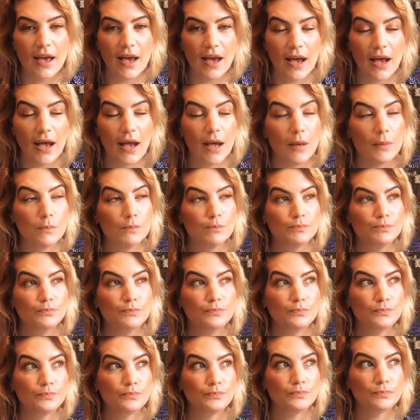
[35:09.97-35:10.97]

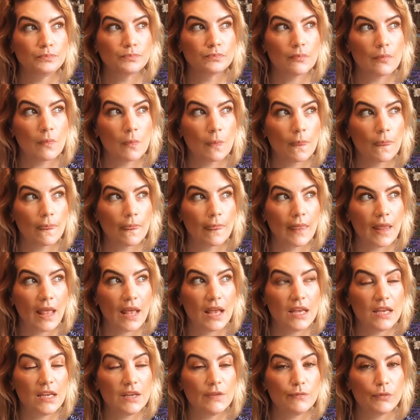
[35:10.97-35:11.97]
Um,
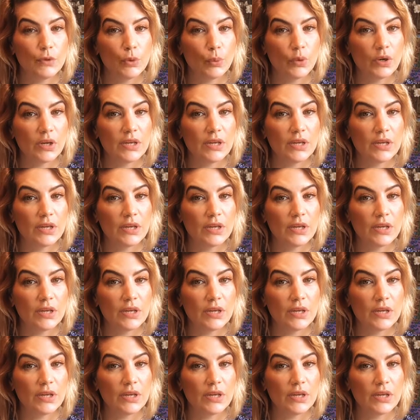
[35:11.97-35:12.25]
if you